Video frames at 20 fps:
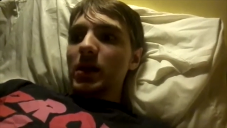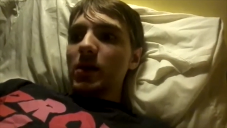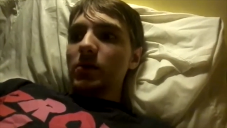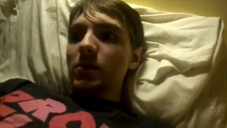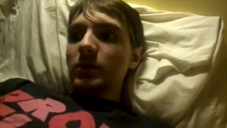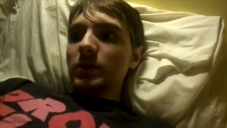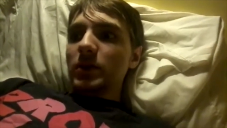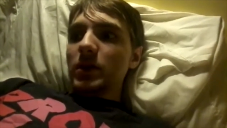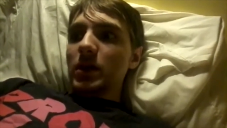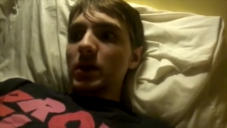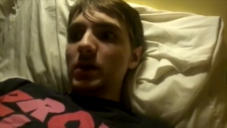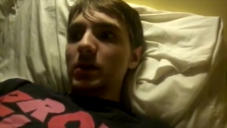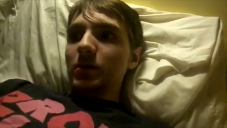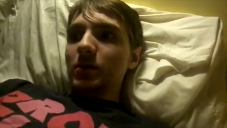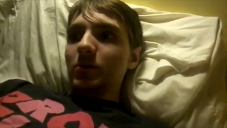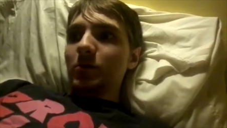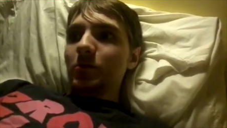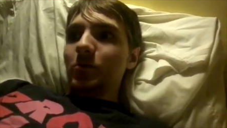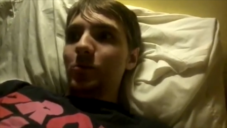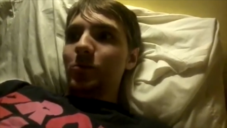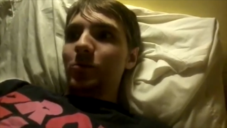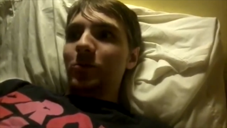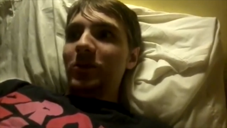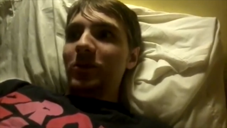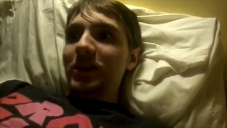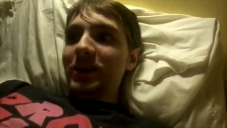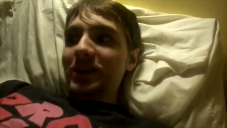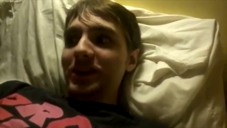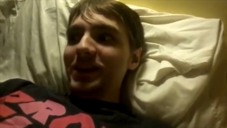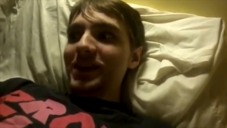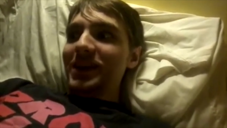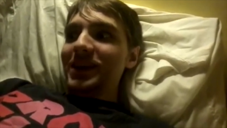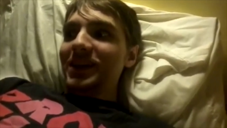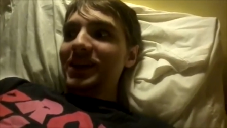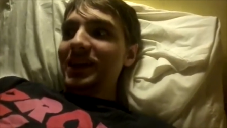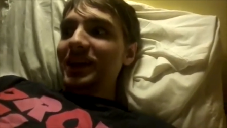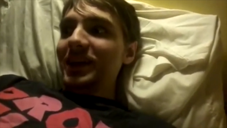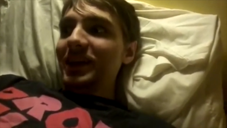I was like, really?